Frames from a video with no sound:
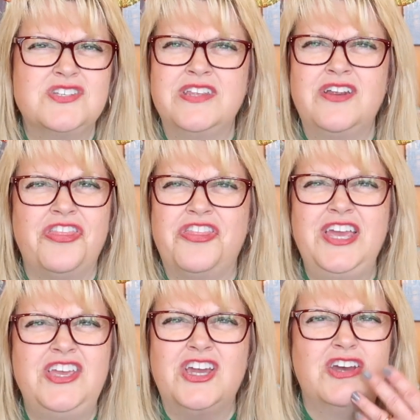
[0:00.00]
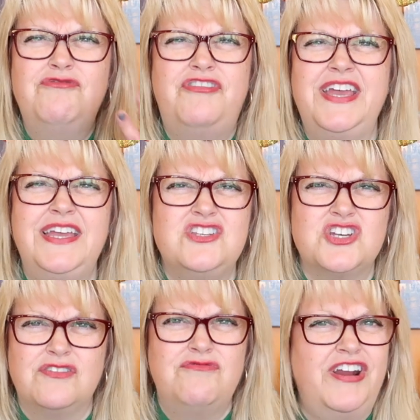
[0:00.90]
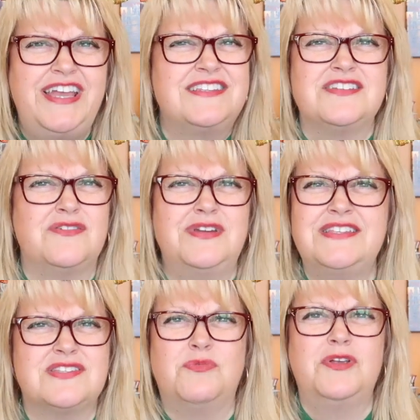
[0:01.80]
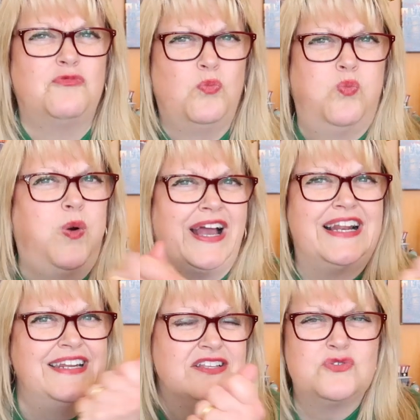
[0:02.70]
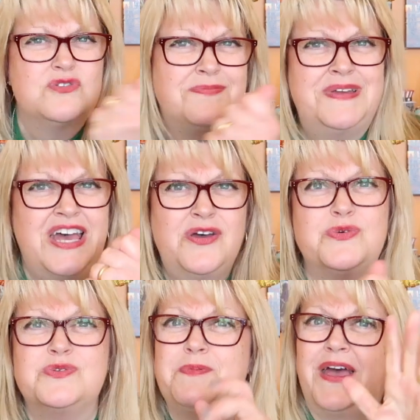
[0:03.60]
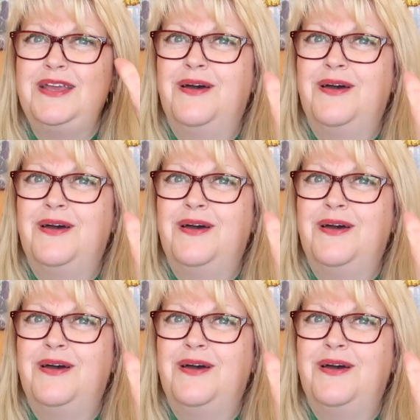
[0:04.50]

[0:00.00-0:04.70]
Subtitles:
do they not think you can read? You can read, I don't need someone waggling it under my nose. But